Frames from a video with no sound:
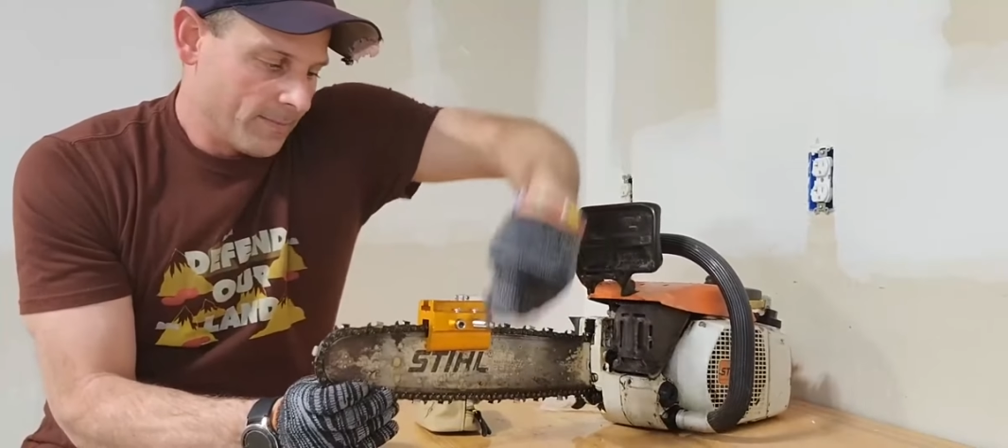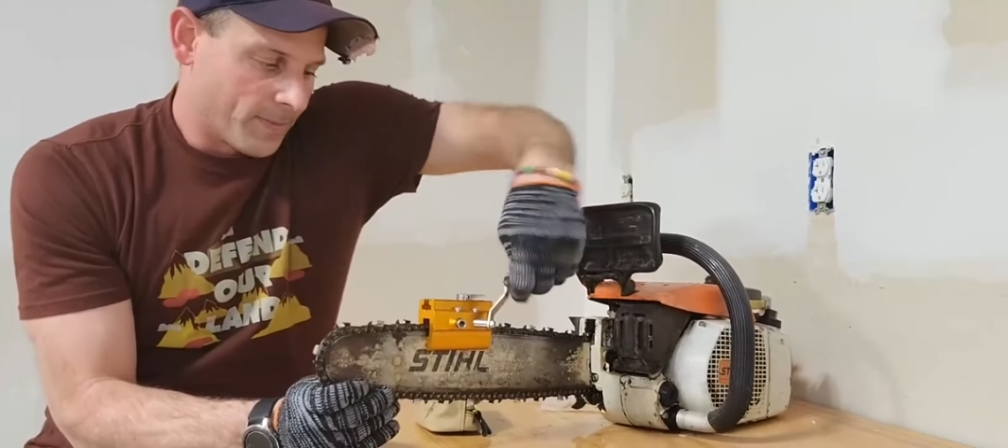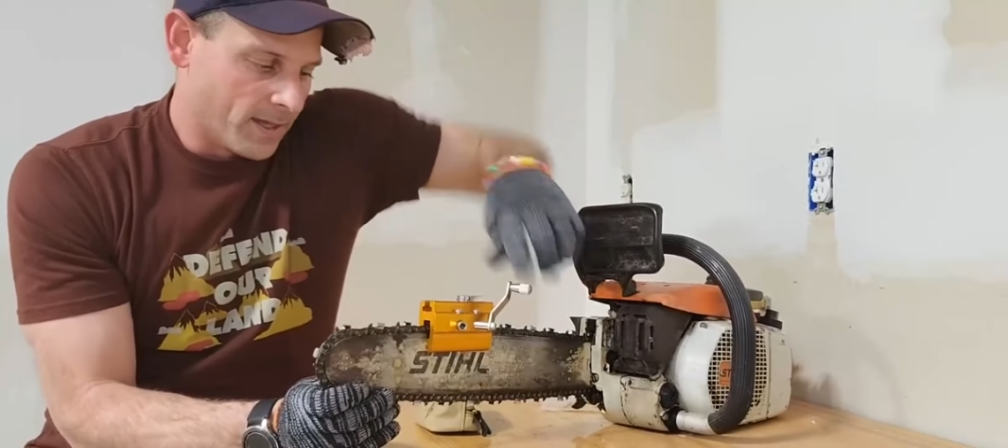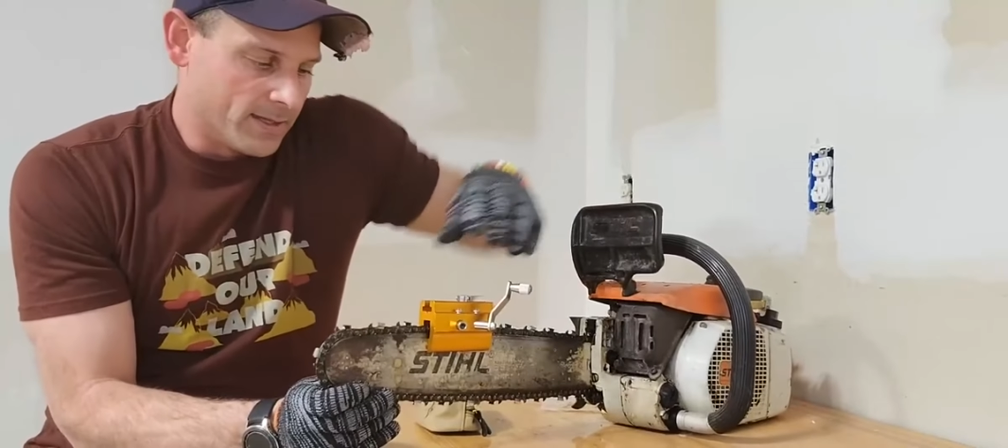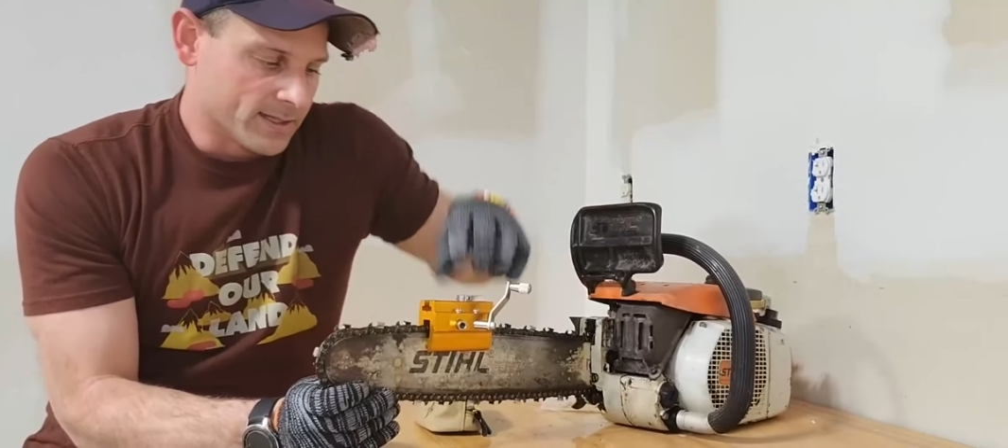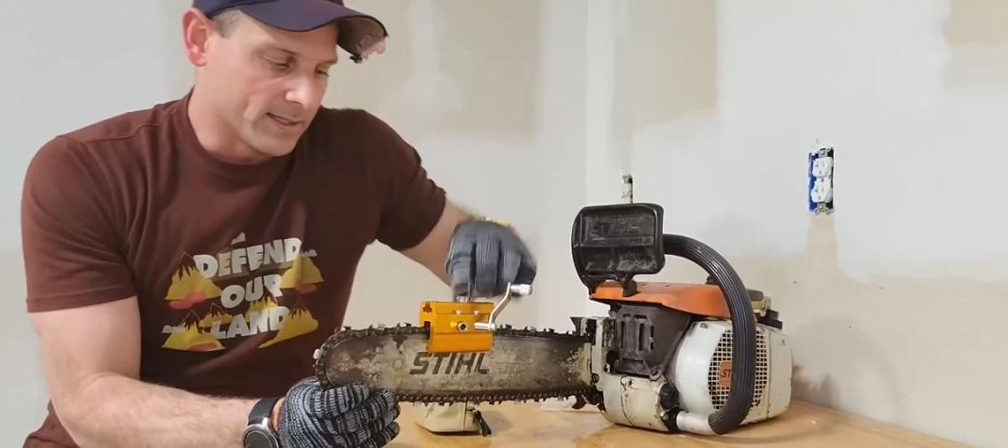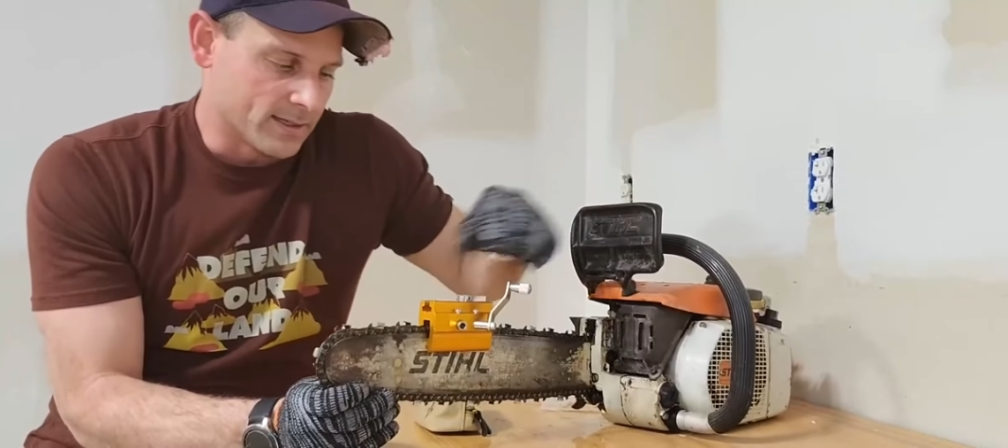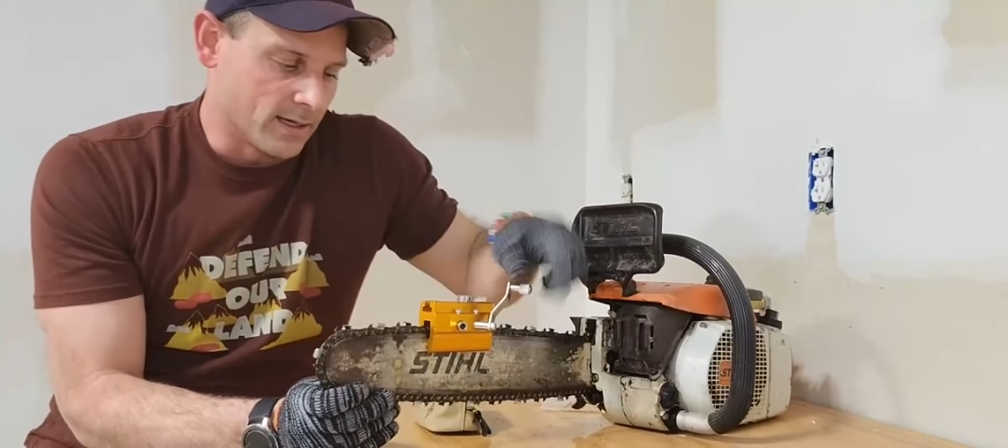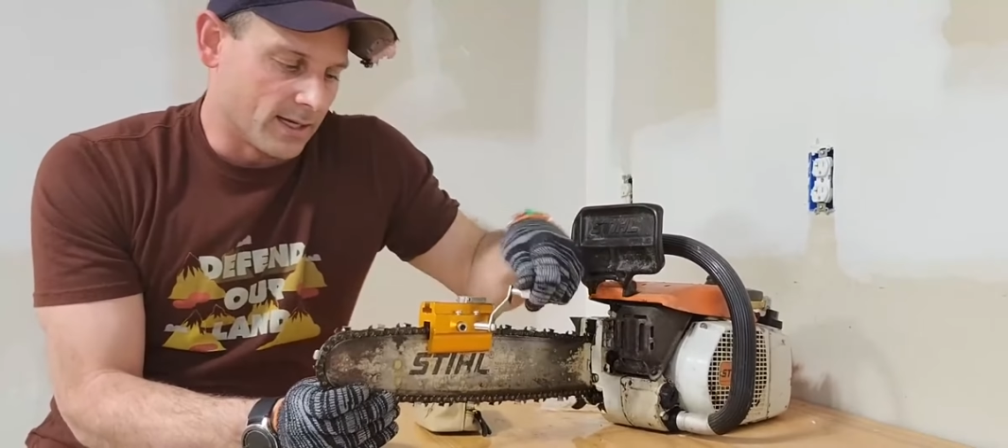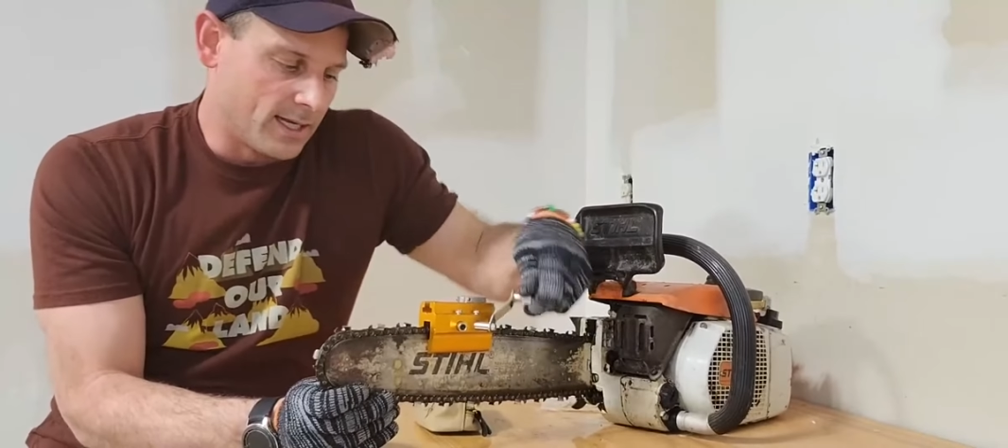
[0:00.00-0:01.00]
and this is
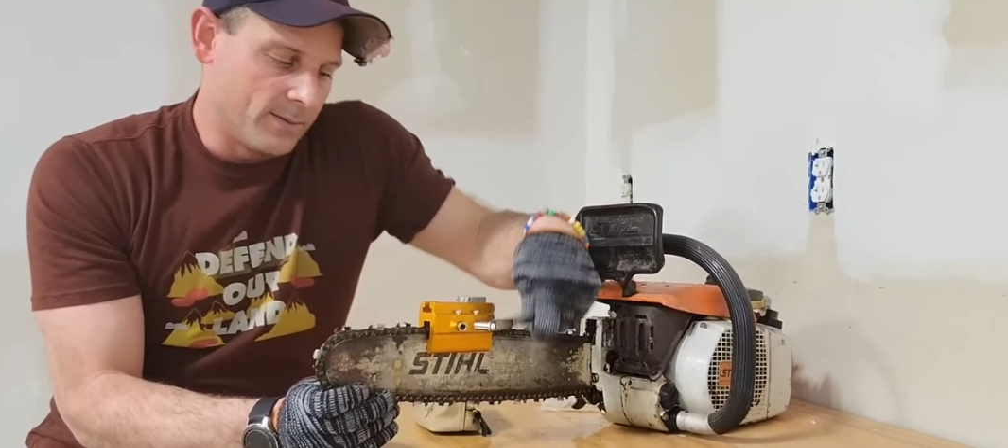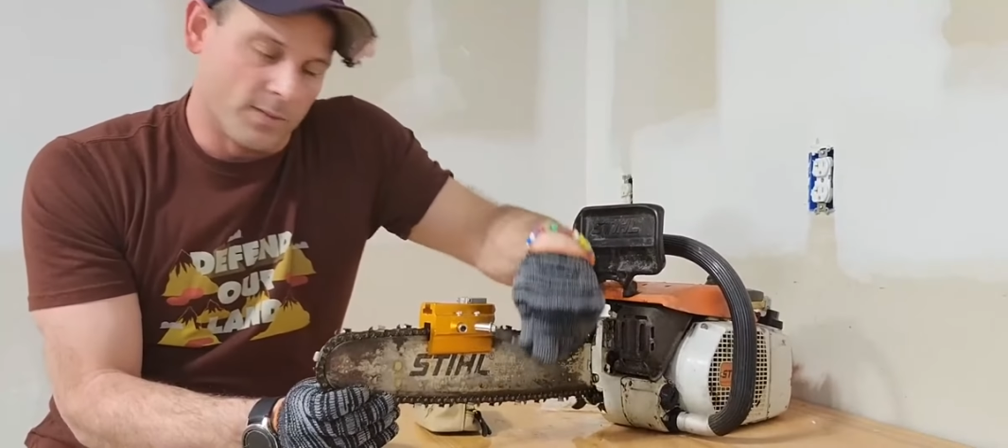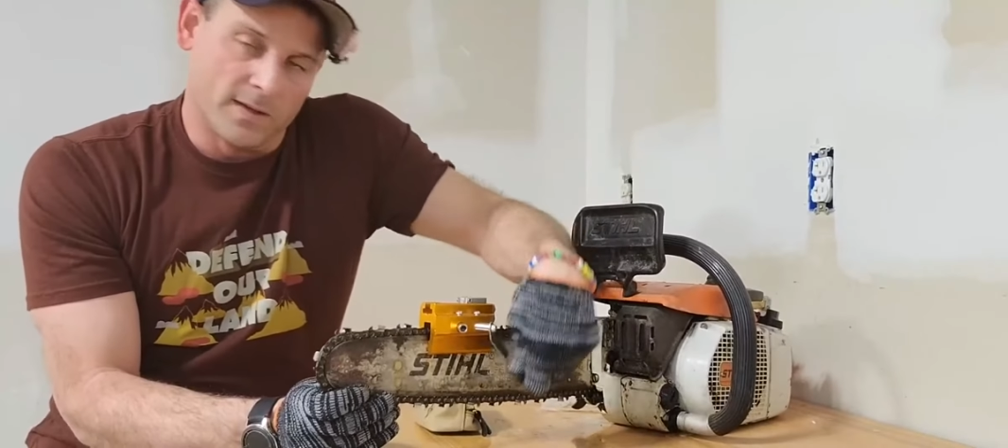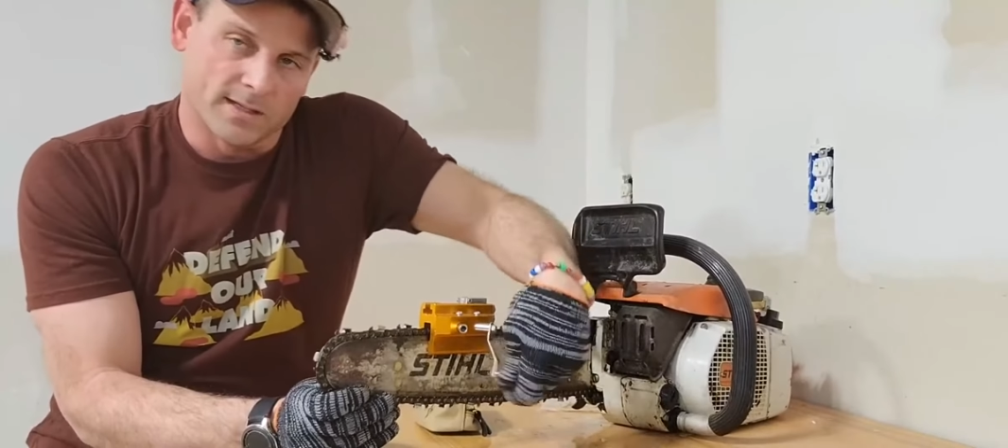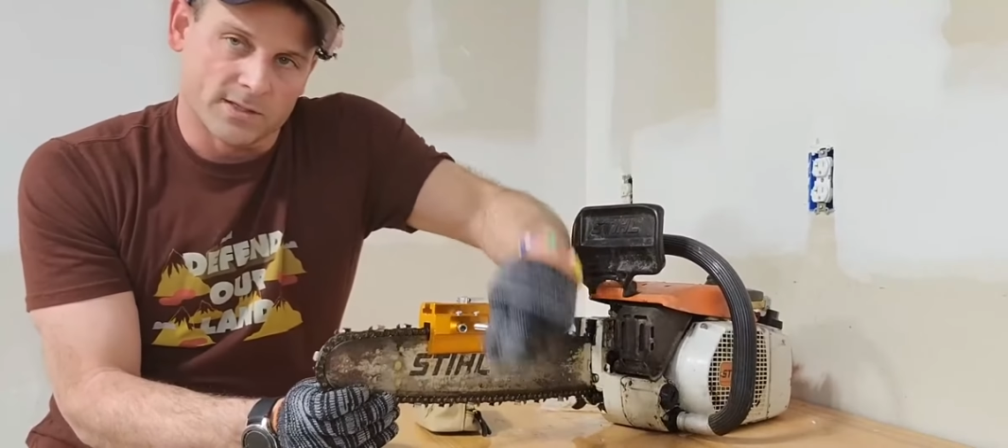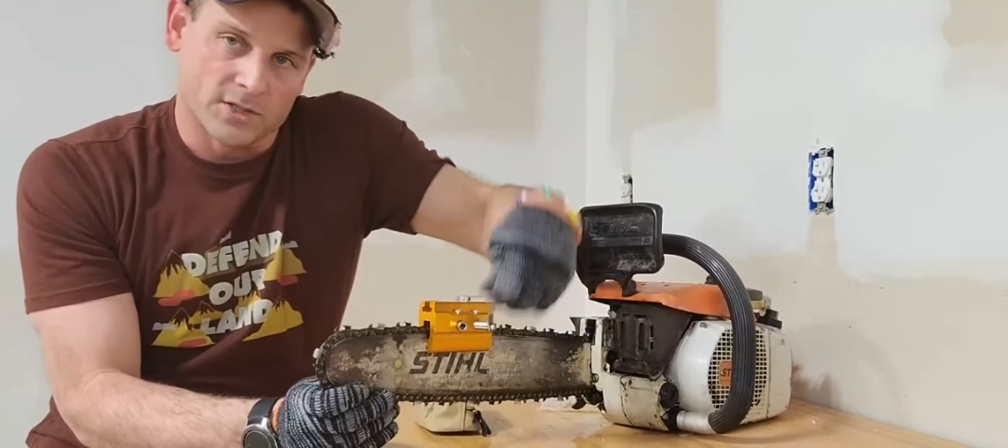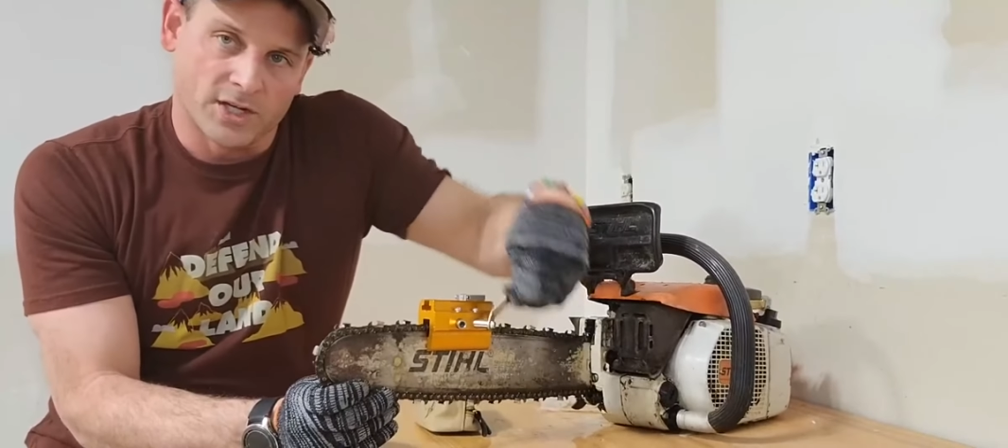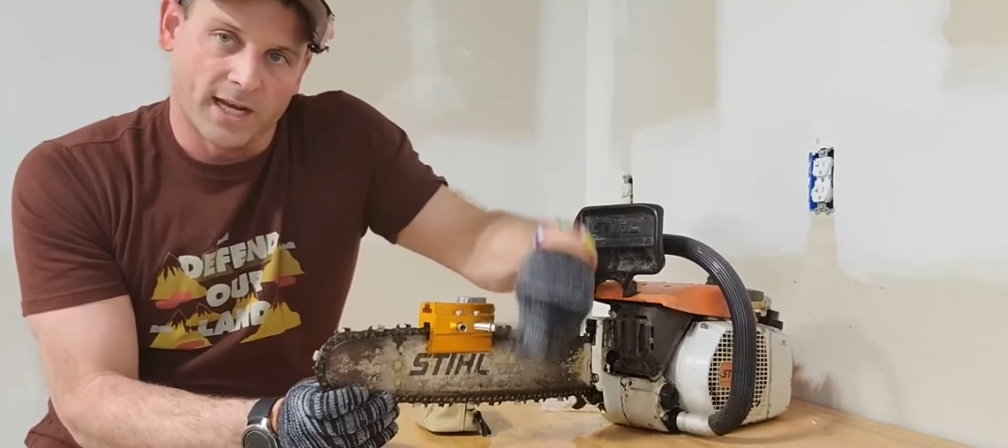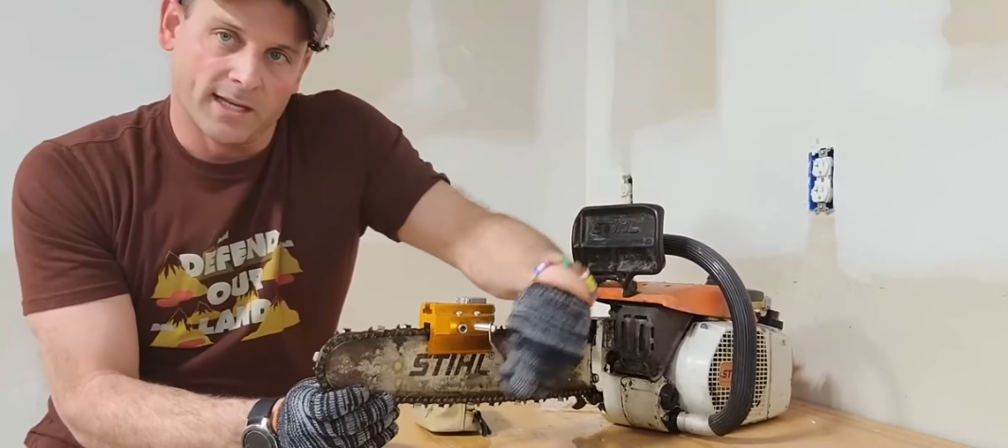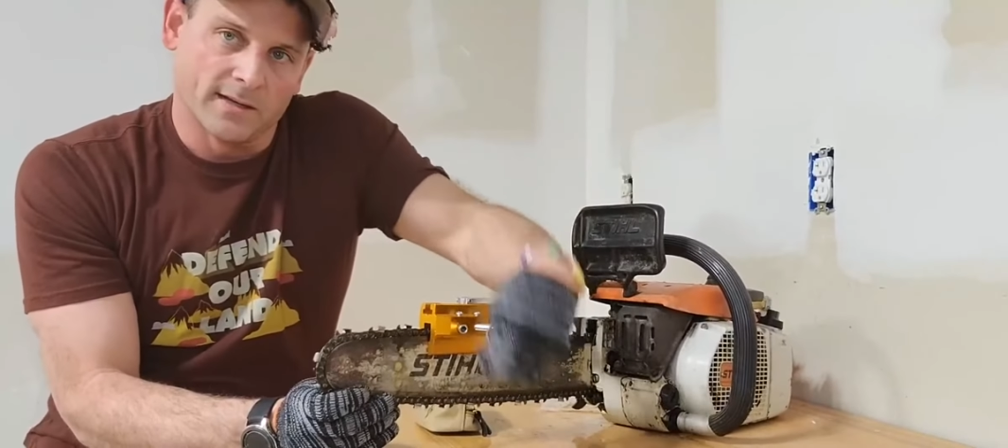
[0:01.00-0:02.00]
going to keep this
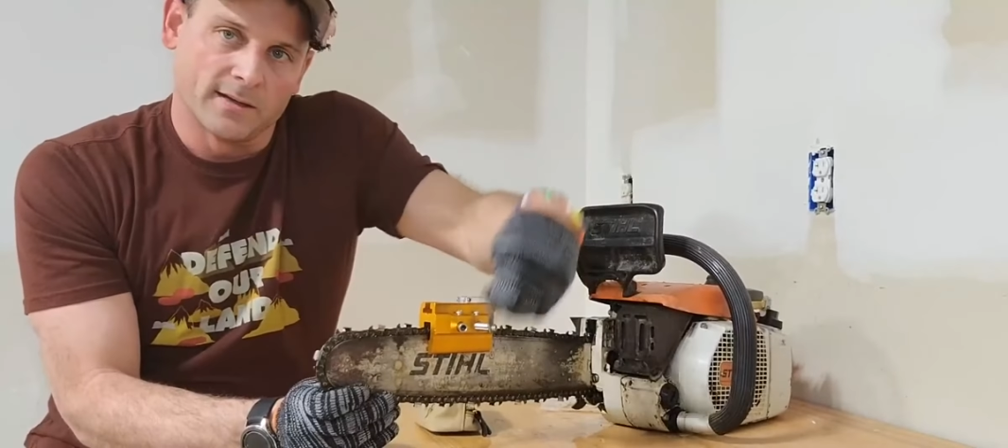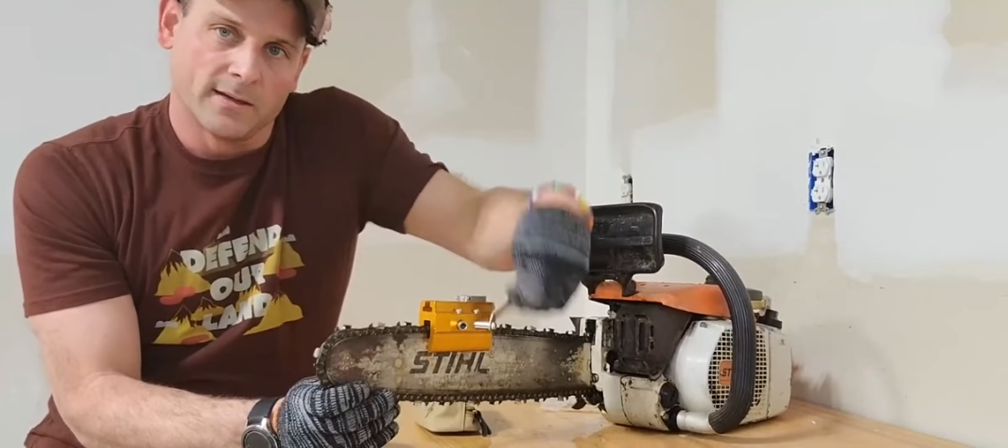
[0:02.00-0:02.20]
chain